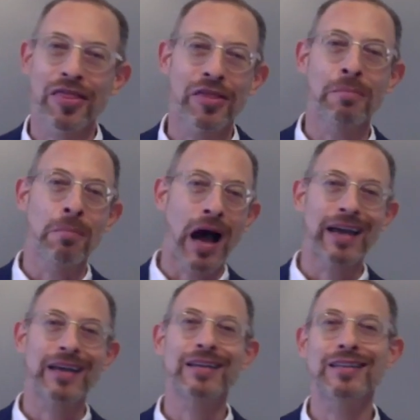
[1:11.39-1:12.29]
the
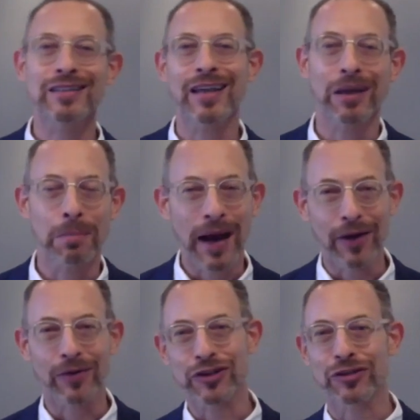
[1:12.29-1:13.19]
mind is like a
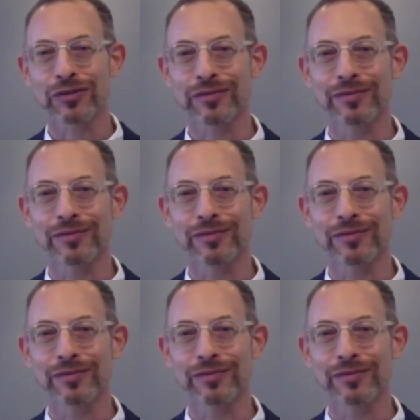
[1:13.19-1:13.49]
parachute.